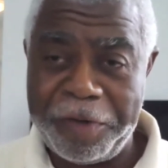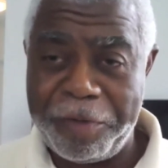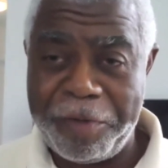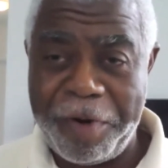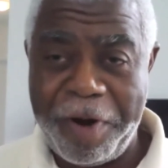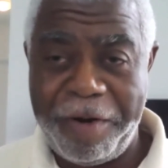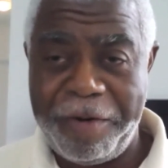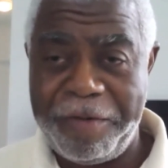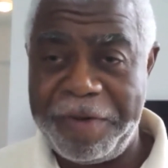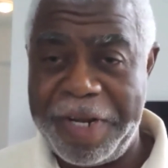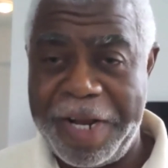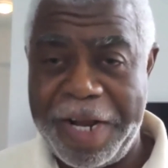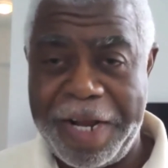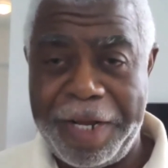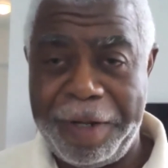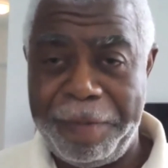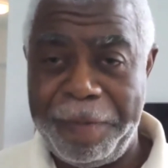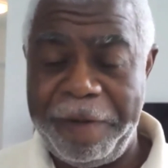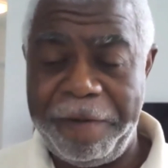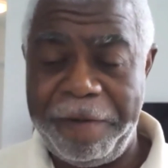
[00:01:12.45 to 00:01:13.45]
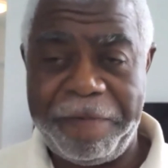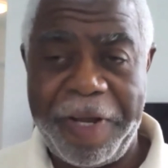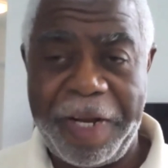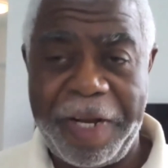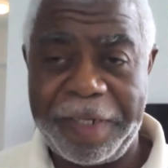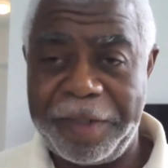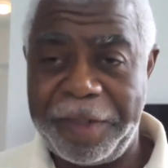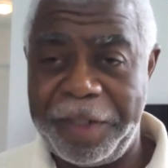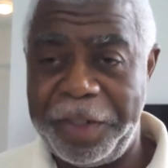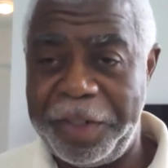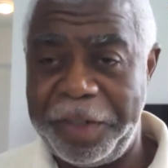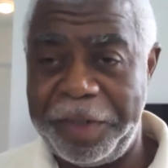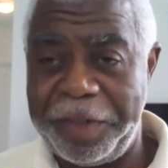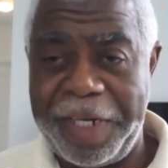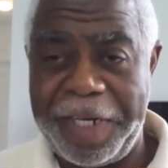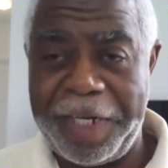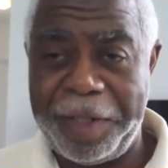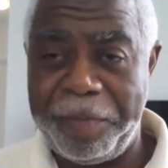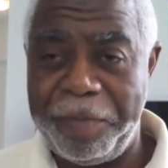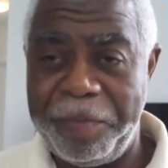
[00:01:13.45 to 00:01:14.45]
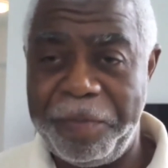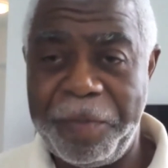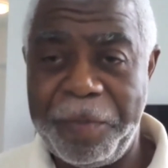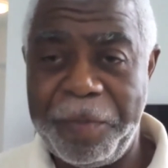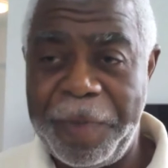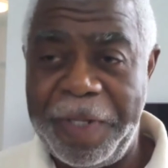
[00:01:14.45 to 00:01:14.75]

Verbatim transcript: around um, effects such as um,